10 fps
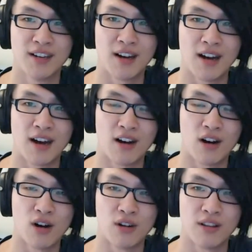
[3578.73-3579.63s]
uh,
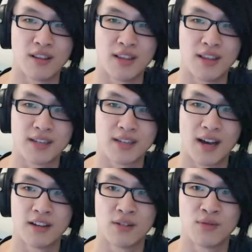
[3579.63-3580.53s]
on this
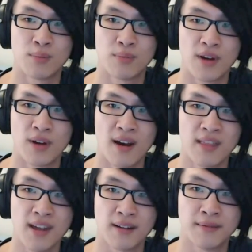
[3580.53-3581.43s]
kind of uh, thing.